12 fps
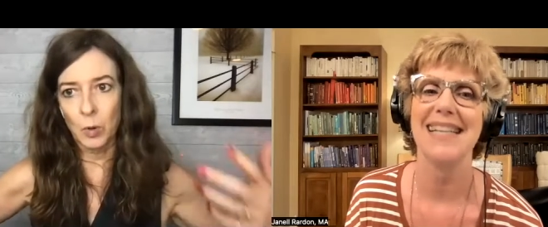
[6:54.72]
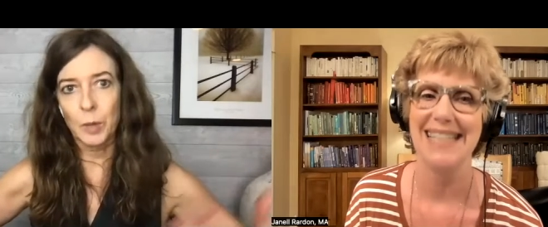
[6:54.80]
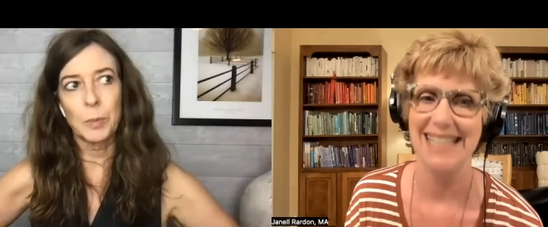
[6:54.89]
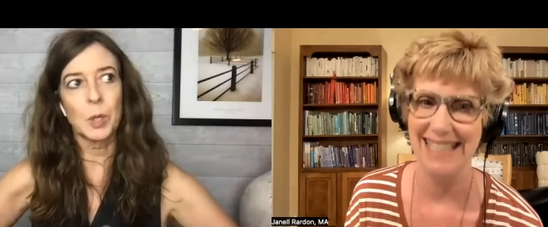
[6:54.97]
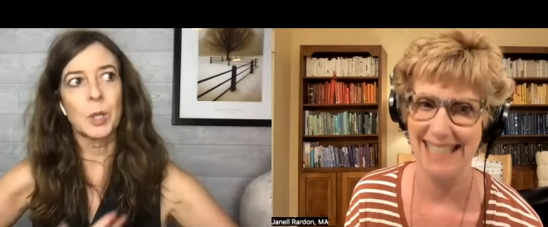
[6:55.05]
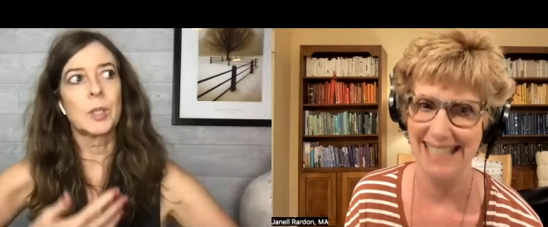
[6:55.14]

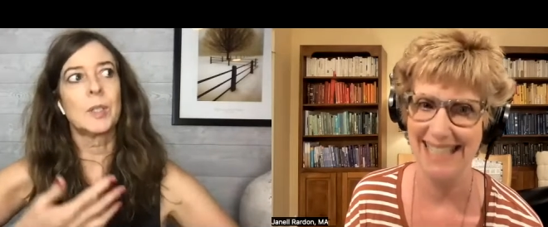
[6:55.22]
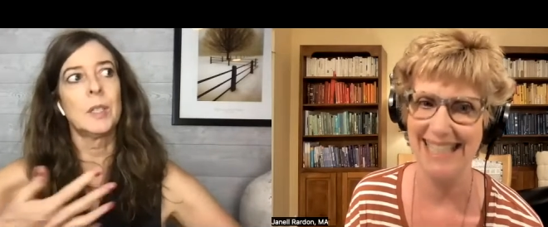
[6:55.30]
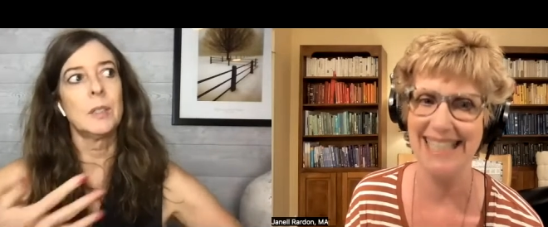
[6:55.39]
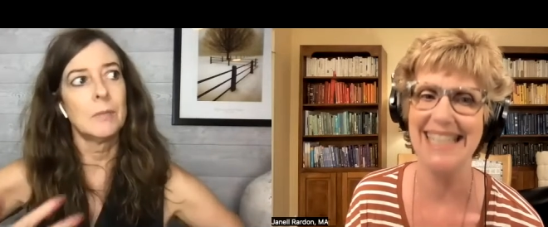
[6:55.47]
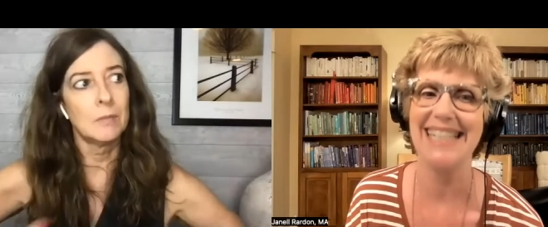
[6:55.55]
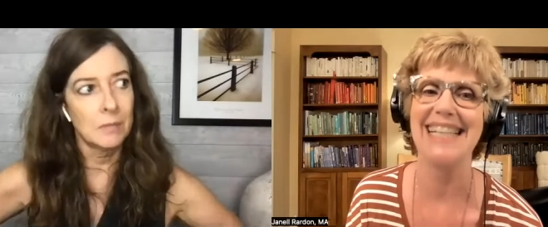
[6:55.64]
Speaker 1: workbooks,
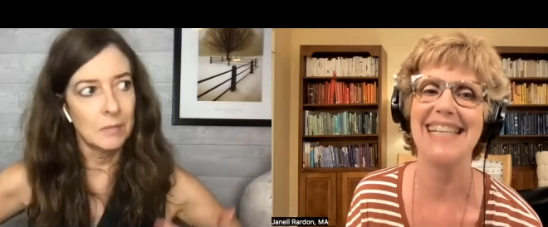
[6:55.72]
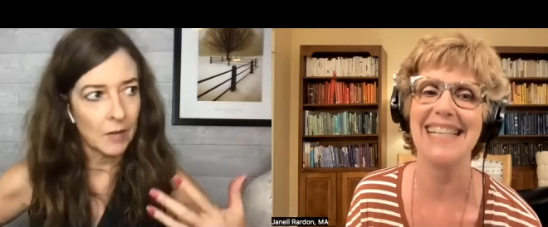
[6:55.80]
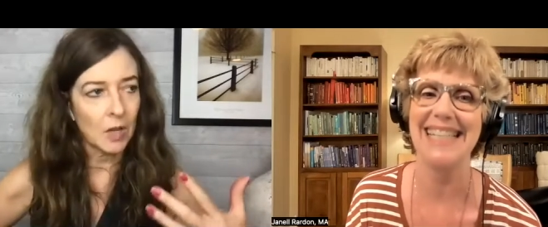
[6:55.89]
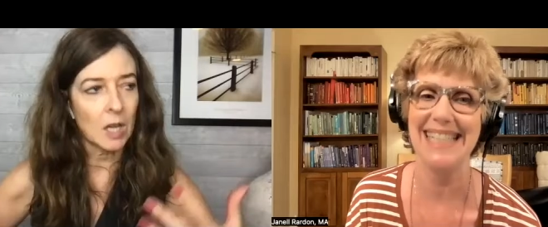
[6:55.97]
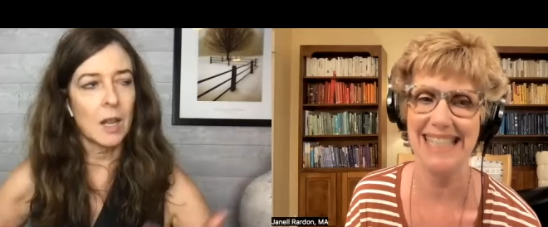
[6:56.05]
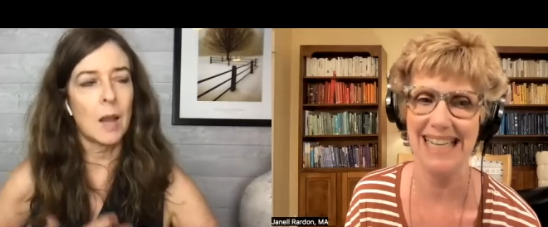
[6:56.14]
and
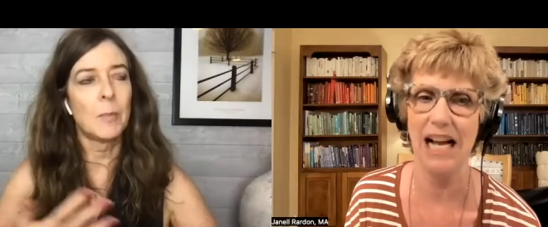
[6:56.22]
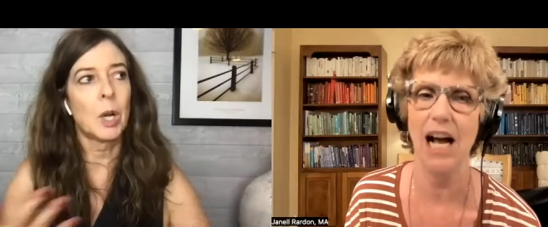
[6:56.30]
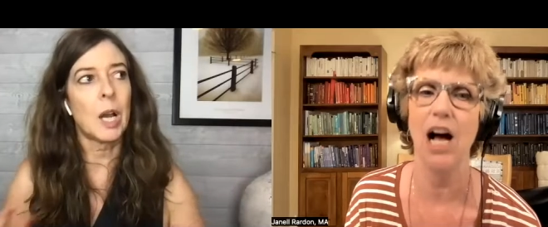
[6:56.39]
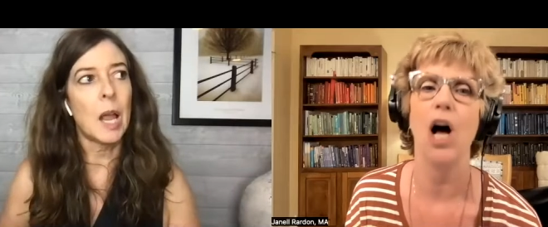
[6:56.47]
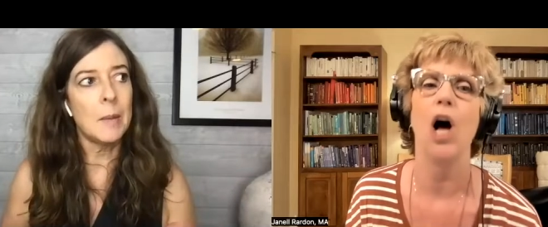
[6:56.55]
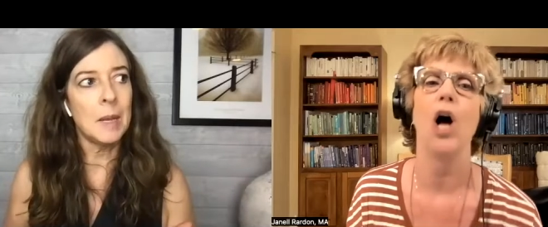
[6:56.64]
I've got a lot
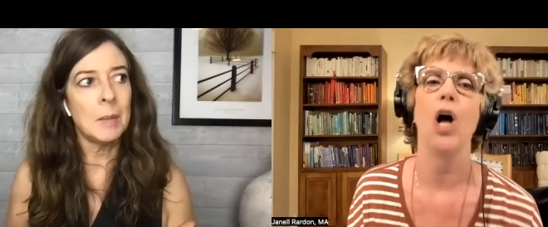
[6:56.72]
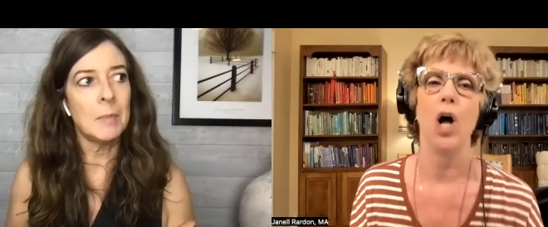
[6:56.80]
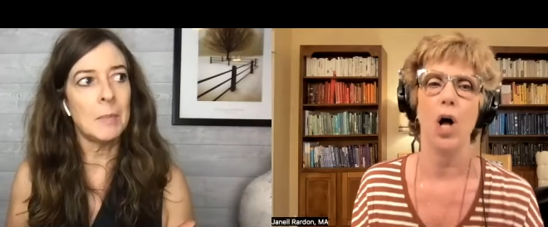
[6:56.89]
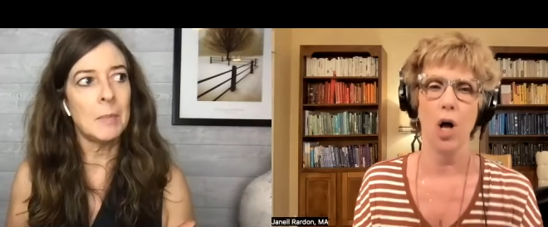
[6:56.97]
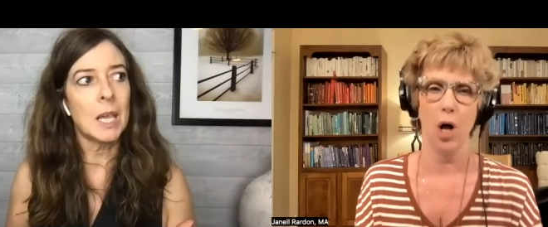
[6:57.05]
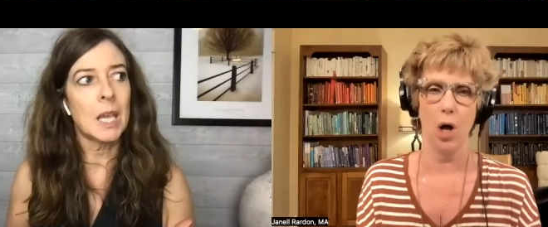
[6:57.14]
more cunning
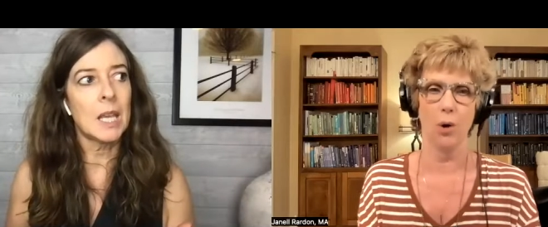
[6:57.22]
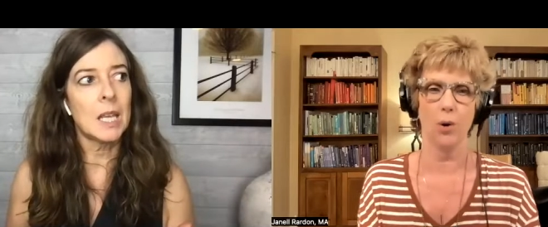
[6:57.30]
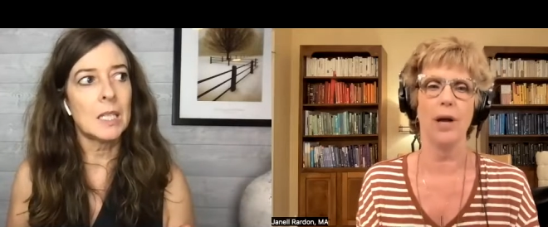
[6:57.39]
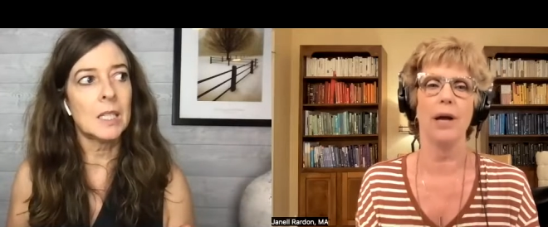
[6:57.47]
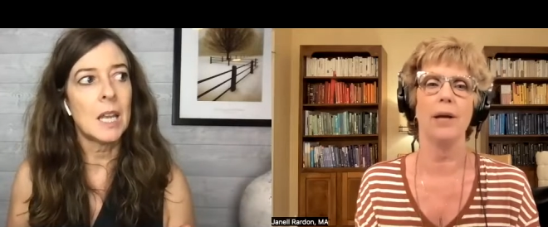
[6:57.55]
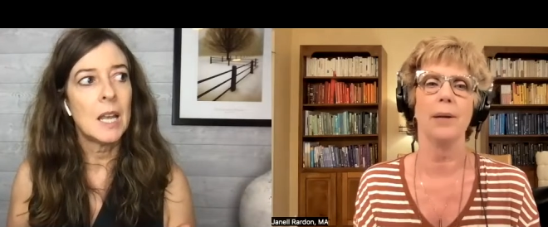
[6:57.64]
because
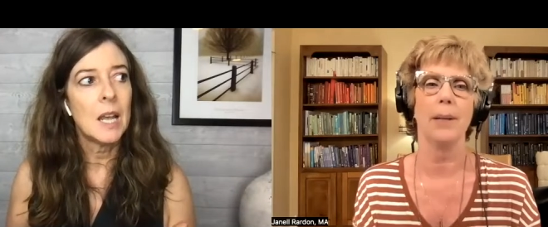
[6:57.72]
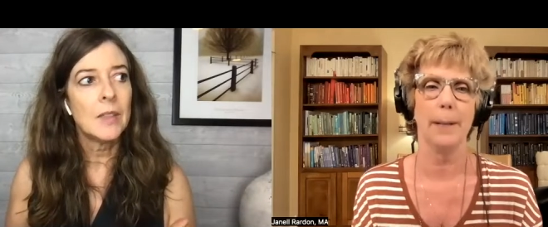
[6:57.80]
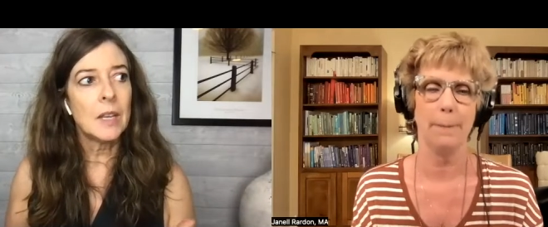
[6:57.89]
okay.